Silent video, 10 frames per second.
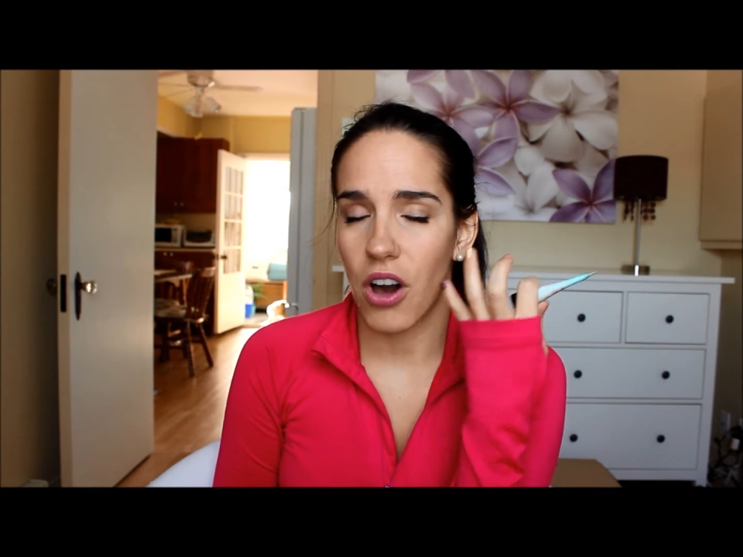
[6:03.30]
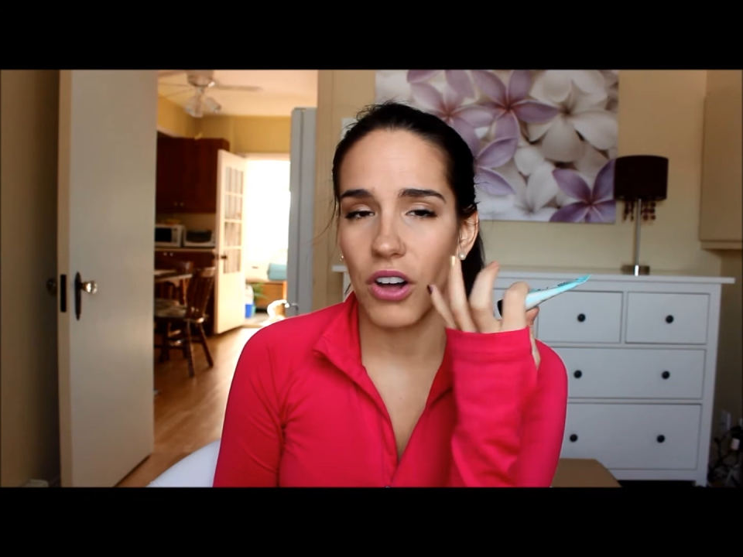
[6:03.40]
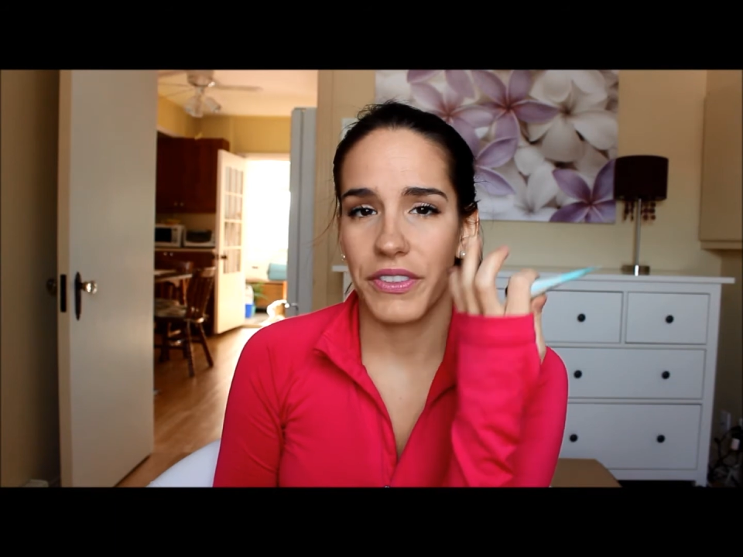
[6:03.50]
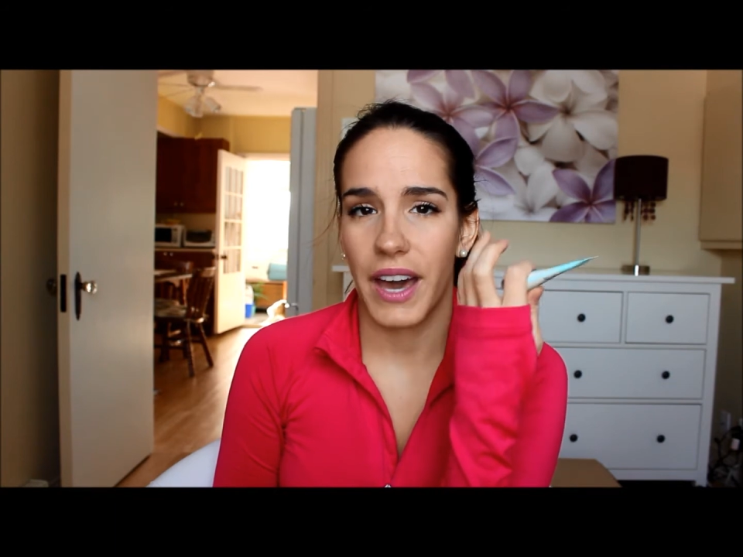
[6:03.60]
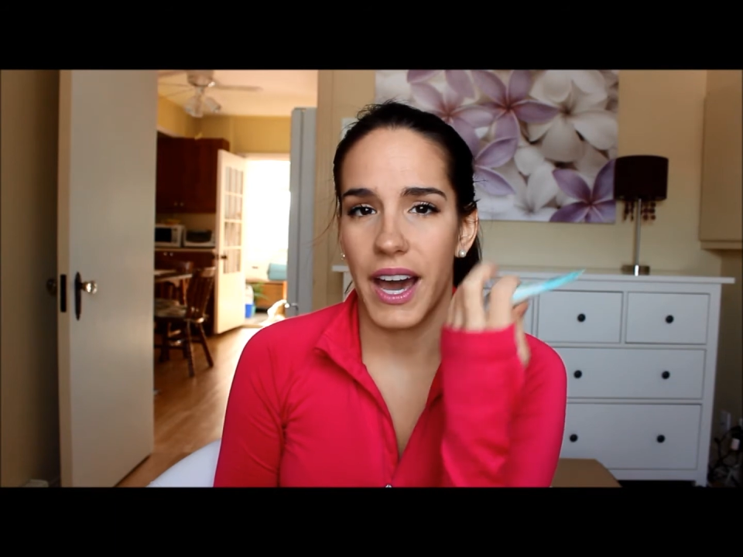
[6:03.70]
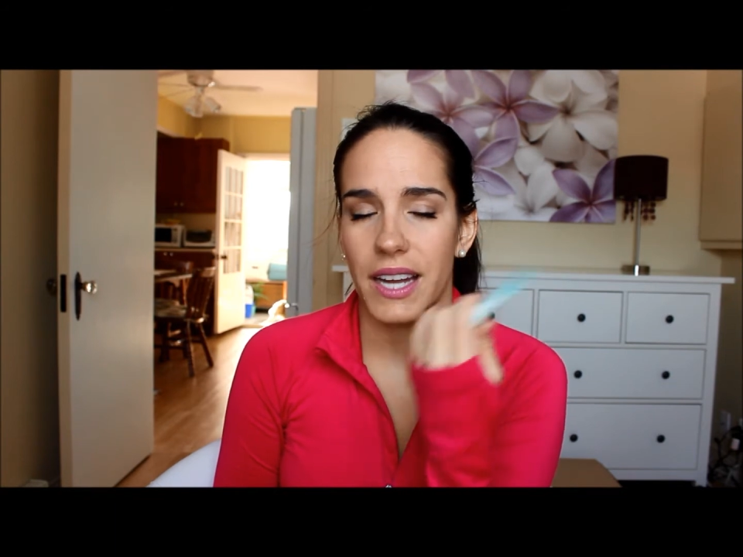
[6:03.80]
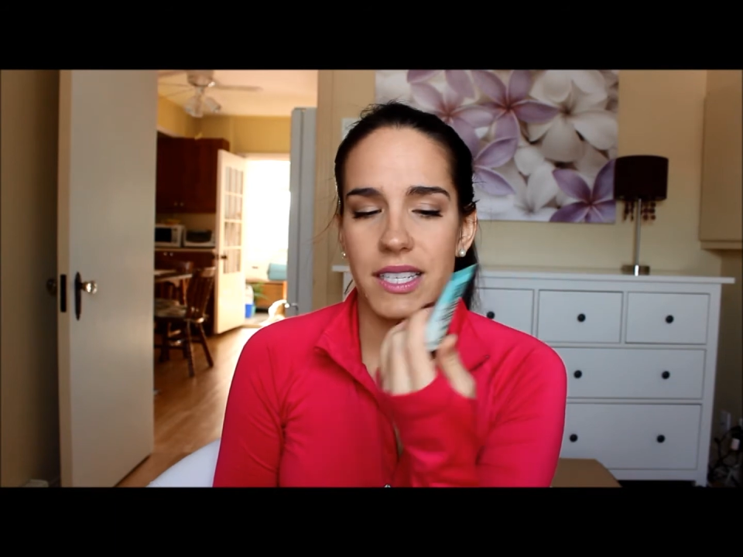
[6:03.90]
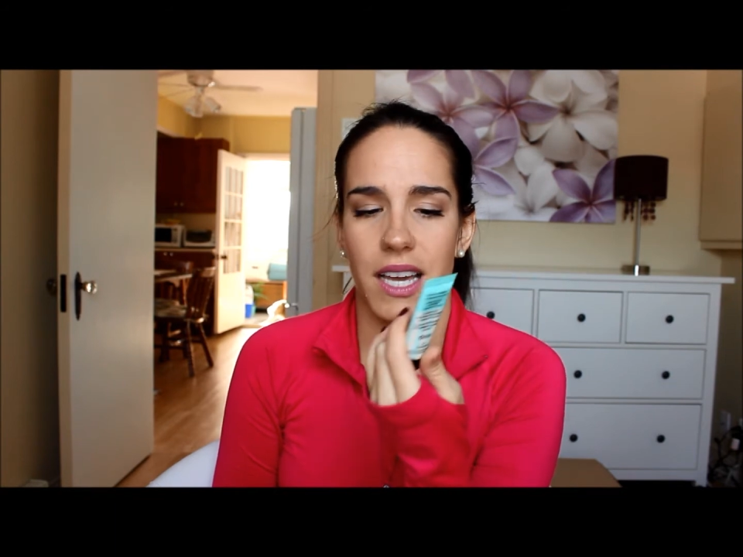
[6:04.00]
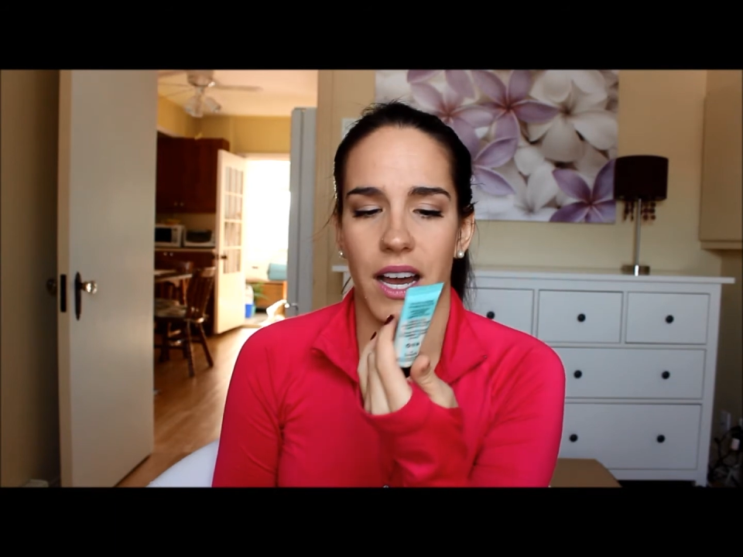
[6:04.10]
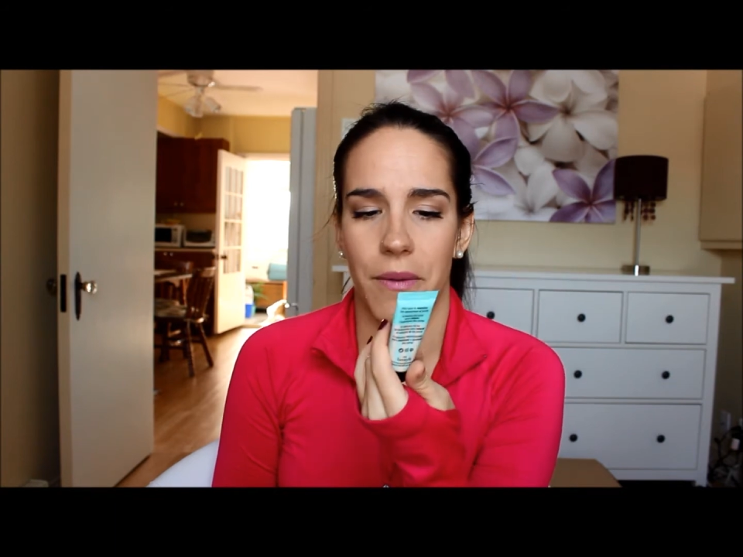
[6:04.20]
all that
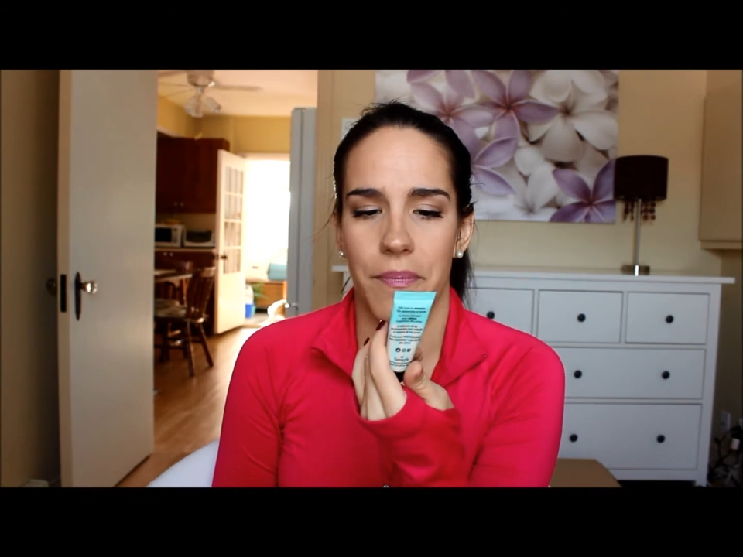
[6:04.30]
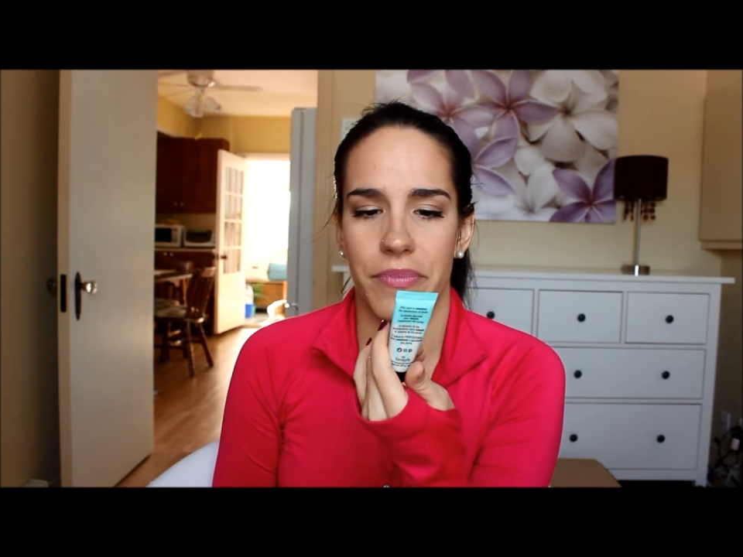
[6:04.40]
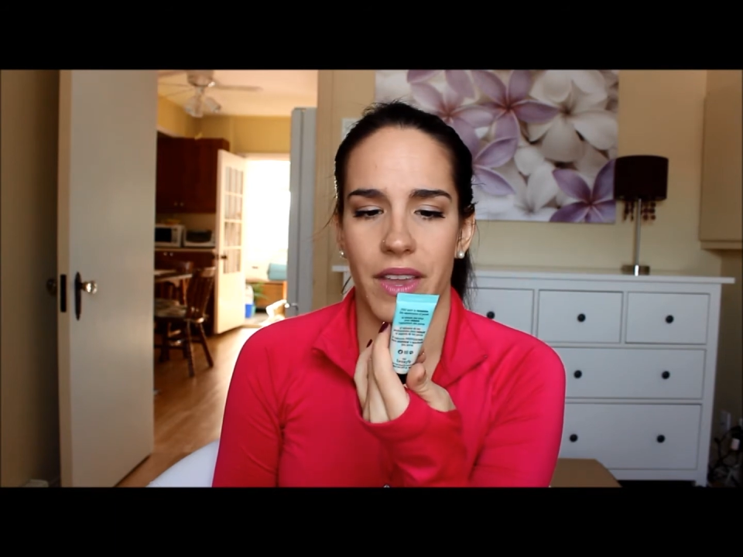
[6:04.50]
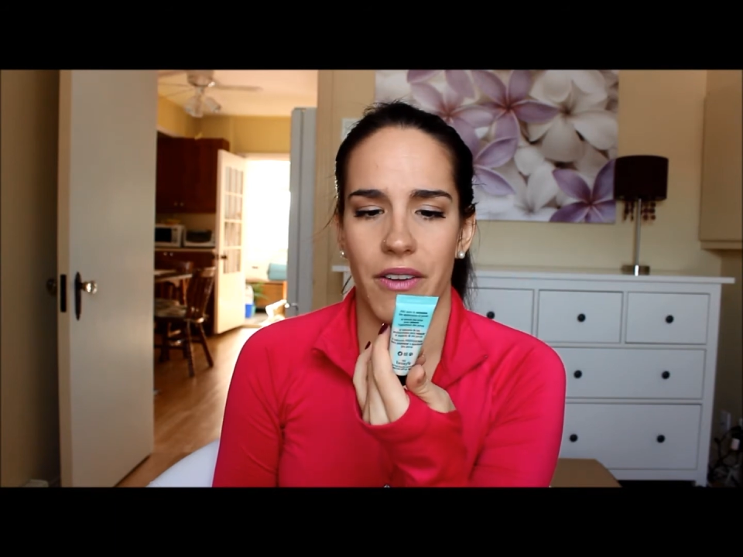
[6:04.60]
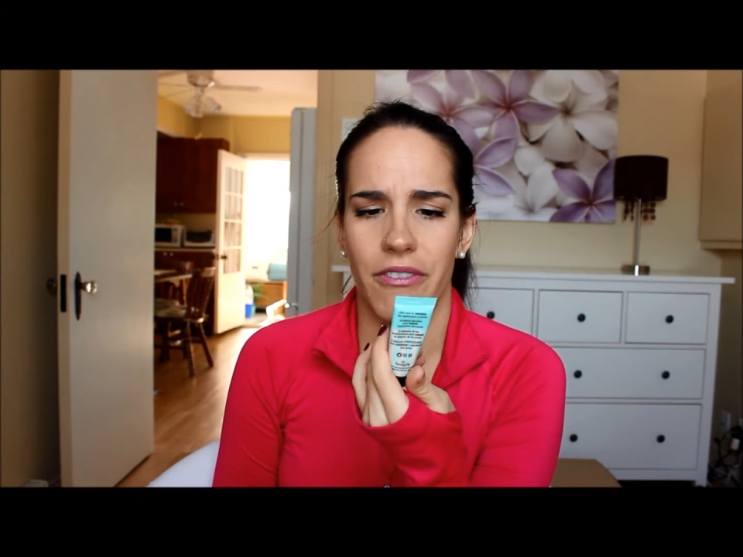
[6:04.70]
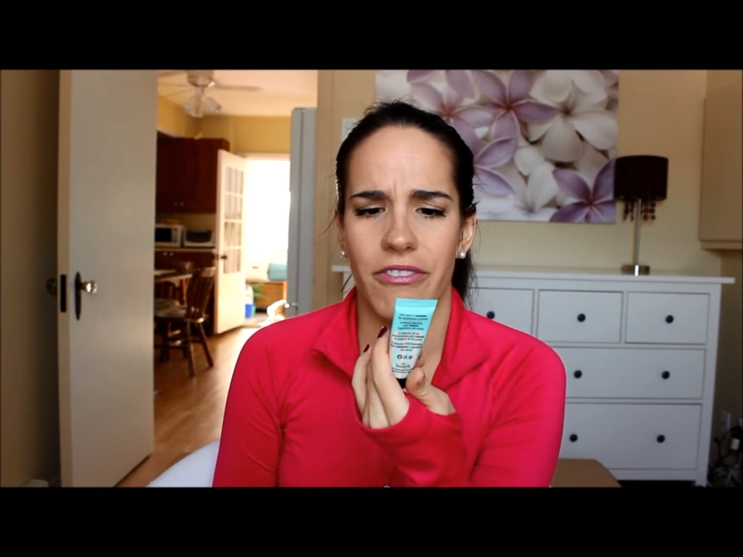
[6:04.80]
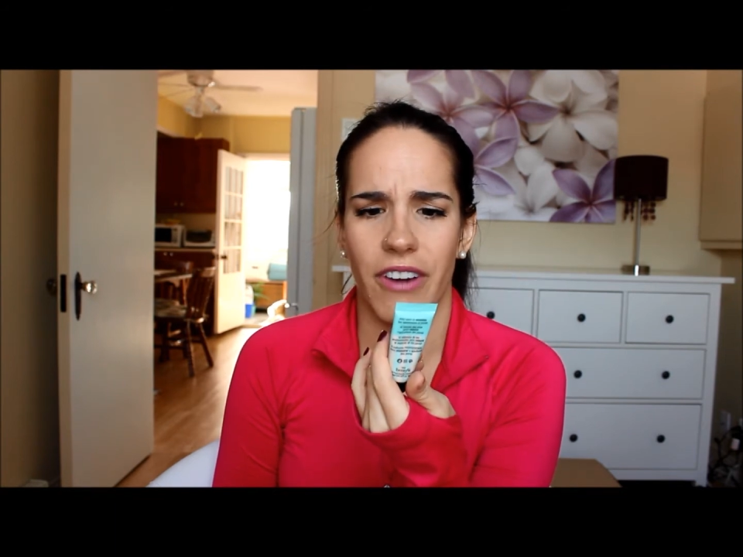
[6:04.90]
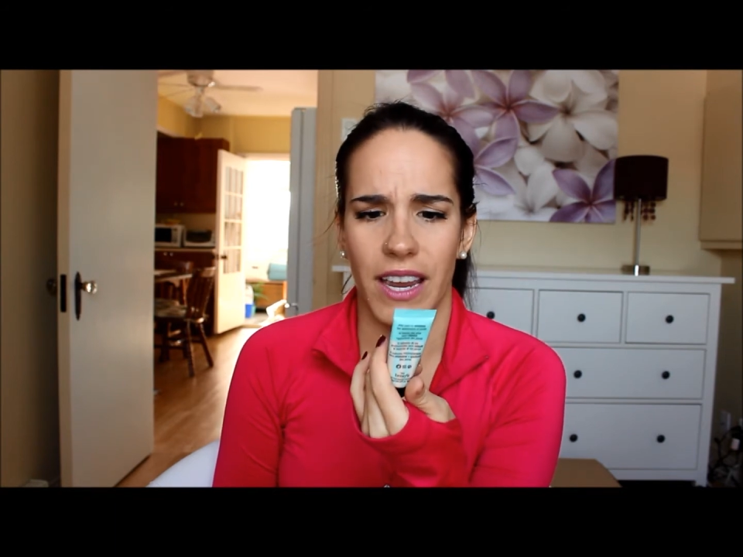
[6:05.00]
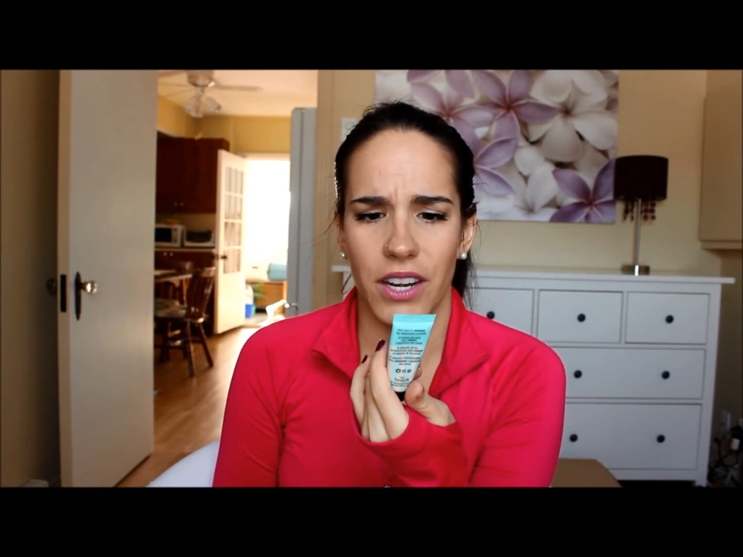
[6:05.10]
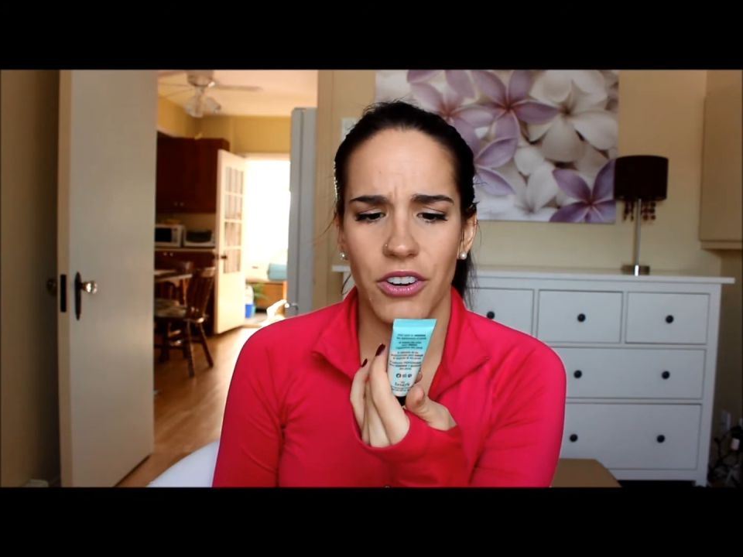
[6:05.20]

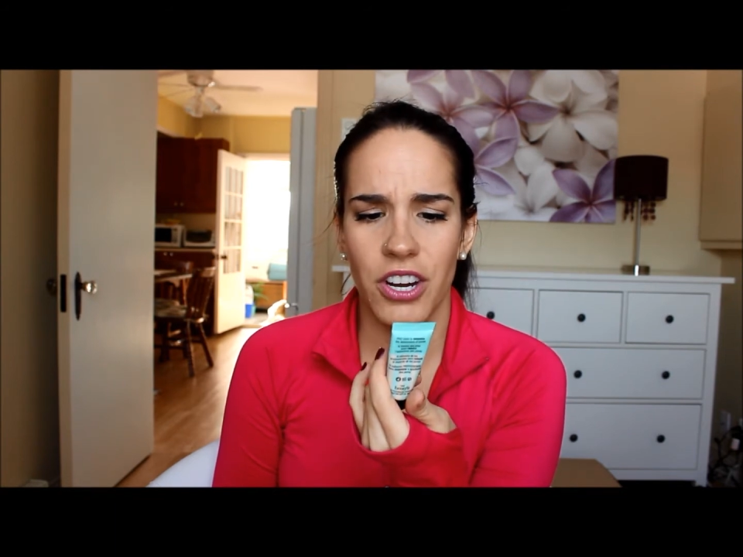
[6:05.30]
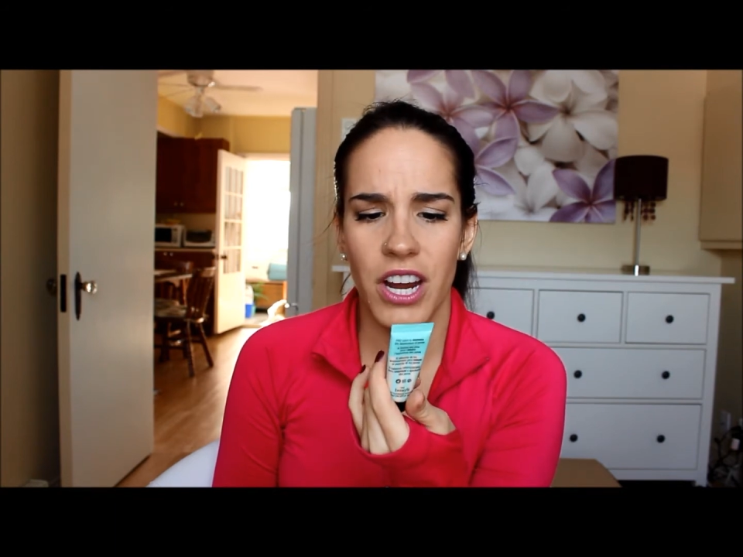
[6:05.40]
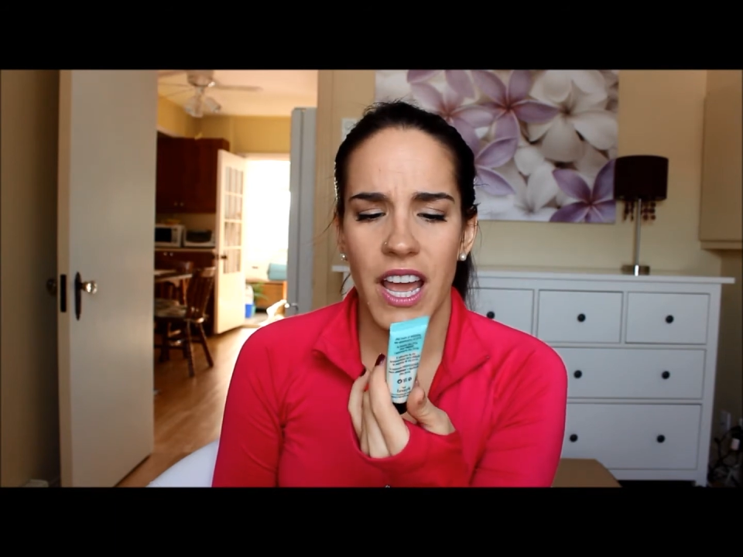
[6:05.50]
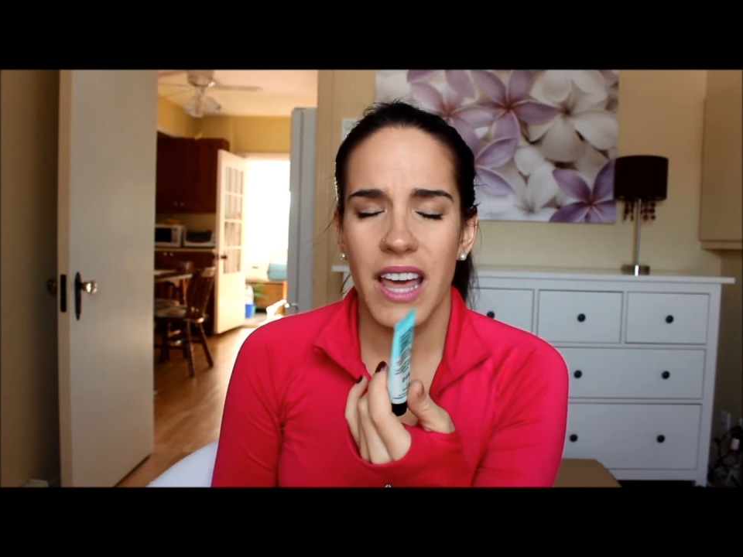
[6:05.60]
finer.